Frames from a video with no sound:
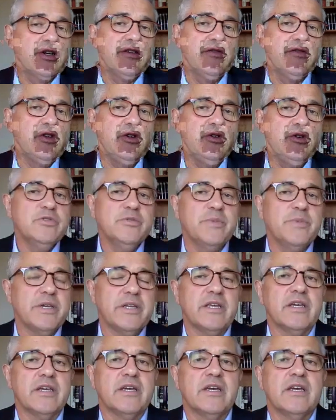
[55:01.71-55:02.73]
of the news
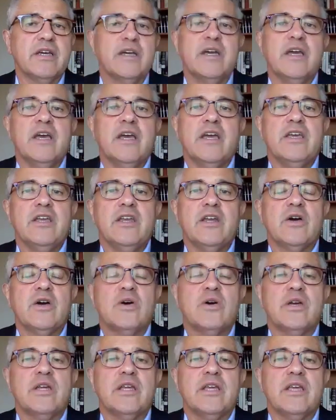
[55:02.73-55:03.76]
media. You
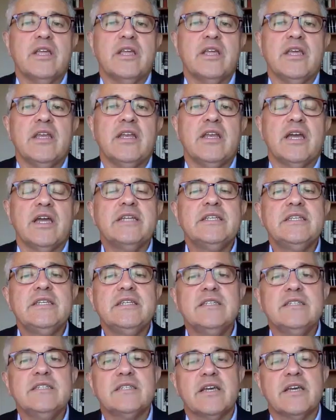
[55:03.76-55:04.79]
know, in
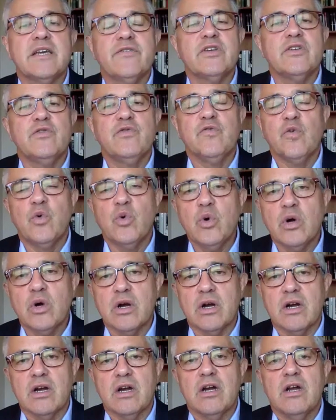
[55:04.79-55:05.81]

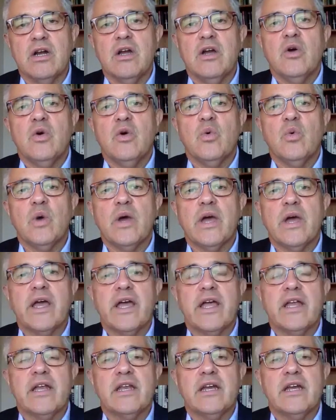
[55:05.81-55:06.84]
1974,
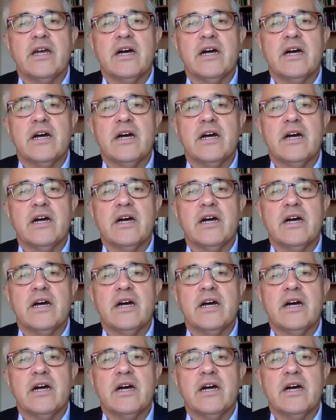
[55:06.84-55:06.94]
when